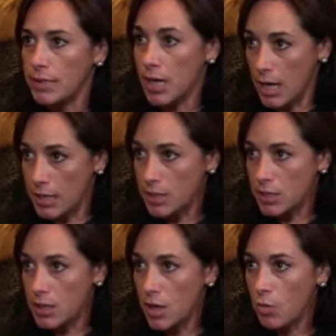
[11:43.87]
done
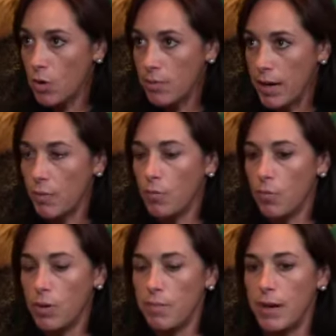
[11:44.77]
to know what
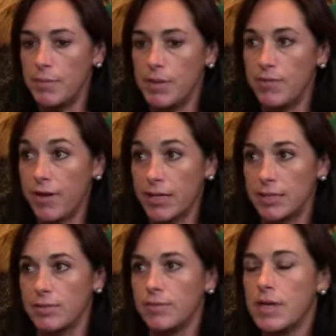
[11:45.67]
might be
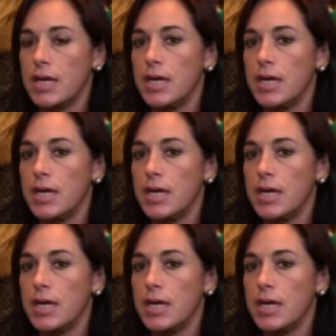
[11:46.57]
effective.